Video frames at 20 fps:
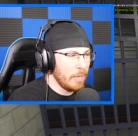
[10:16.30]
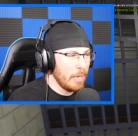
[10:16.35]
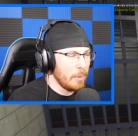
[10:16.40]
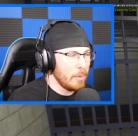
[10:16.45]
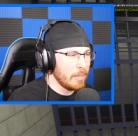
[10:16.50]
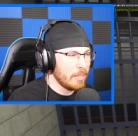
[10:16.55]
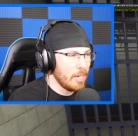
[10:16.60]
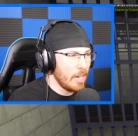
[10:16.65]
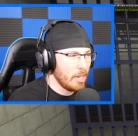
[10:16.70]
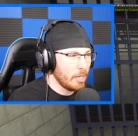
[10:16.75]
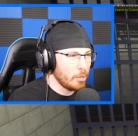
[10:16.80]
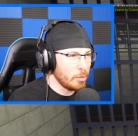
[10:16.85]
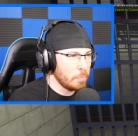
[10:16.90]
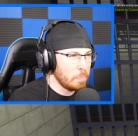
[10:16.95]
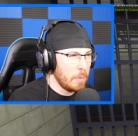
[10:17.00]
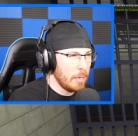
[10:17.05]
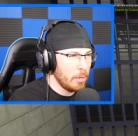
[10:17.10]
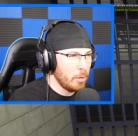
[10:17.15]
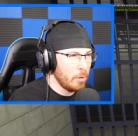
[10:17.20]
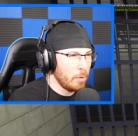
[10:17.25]
play with Taco's
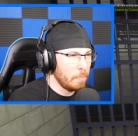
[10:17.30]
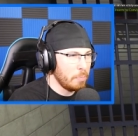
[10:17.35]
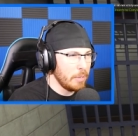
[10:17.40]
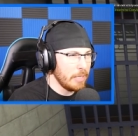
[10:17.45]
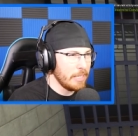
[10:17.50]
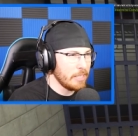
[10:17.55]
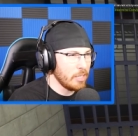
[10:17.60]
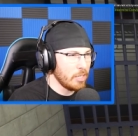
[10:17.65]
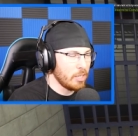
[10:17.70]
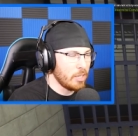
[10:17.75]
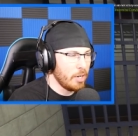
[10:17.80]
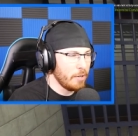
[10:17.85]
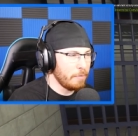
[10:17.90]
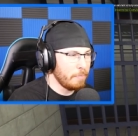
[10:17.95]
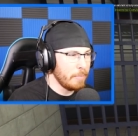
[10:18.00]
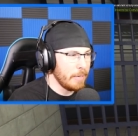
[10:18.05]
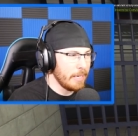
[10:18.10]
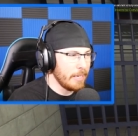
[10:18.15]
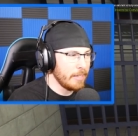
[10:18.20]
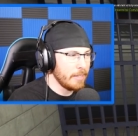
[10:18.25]
butthole. Please uncuff
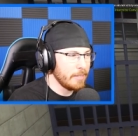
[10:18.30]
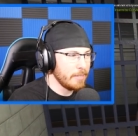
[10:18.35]
me.